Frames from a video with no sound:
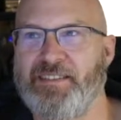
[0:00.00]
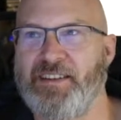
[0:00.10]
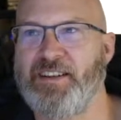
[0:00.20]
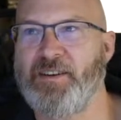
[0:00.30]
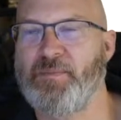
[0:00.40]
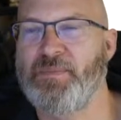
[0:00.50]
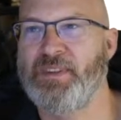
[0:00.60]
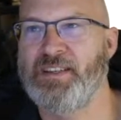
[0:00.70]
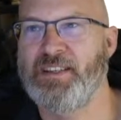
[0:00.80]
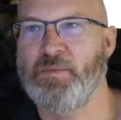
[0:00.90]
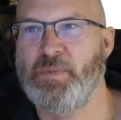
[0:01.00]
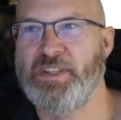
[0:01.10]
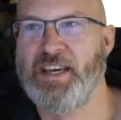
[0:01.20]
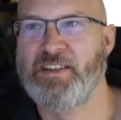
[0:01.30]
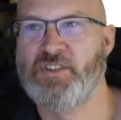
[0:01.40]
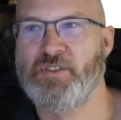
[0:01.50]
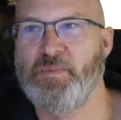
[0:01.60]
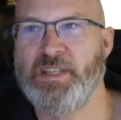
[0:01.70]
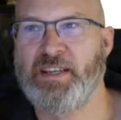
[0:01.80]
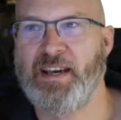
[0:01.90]
but that should
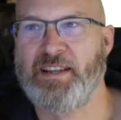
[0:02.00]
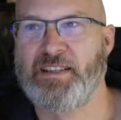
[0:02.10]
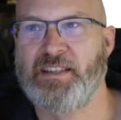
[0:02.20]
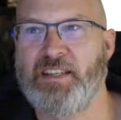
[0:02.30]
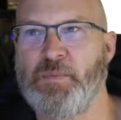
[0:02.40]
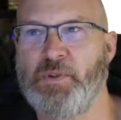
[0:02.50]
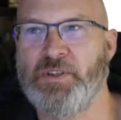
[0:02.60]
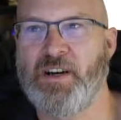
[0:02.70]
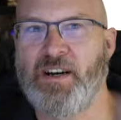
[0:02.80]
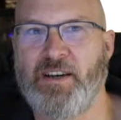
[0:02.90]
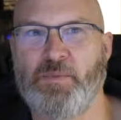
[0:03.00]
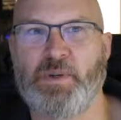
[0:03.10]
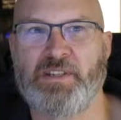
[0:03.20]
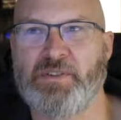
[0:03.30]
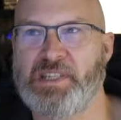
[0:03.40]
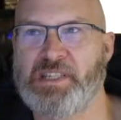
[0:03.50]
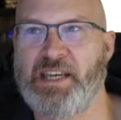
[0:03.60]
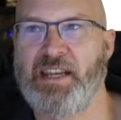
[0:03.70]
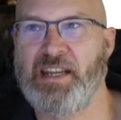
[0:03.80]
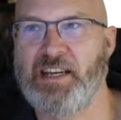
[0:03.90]
be at a keyboard height when you are
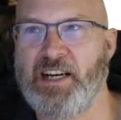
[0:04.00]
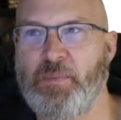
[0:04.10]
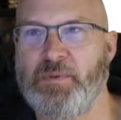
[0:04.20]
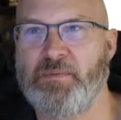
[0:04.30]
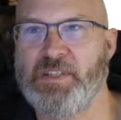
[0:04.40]
standing up. This